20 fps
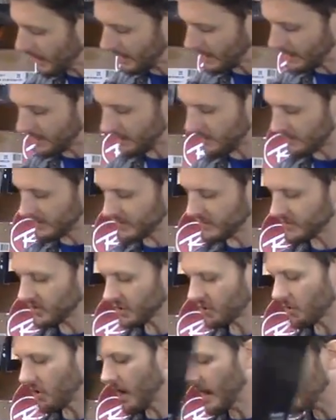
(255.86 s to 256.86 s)
in here. This is a
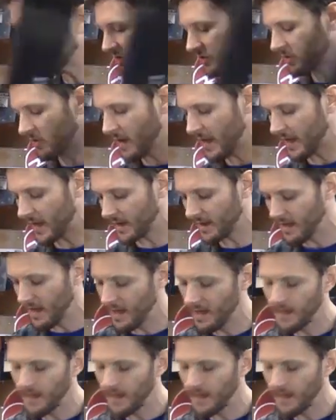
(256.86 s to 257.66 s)
cross terrain.